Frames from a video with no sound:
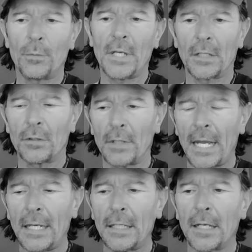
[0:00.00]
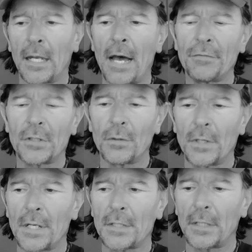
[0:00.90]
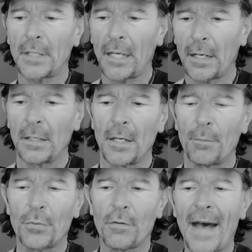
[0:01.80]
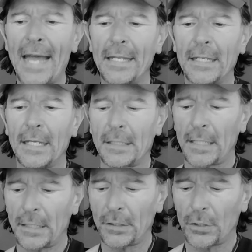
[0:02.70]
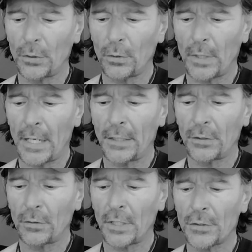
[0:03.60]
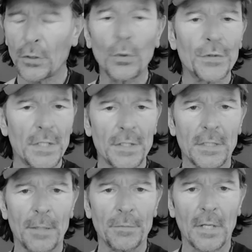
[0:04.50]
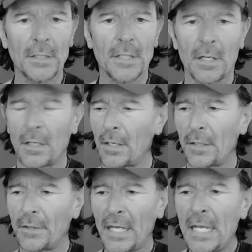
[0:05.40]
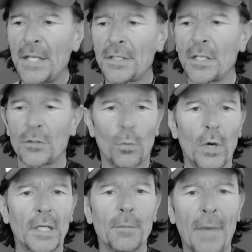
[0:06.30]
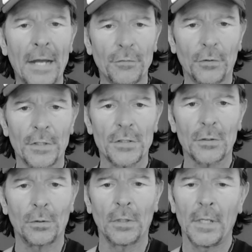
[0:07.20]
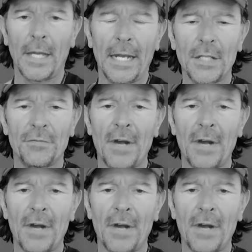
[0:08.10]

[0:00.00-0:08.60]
and we are donating a Lovetuners, and they are providing it into the school systems as the easiest working mindfulness tool.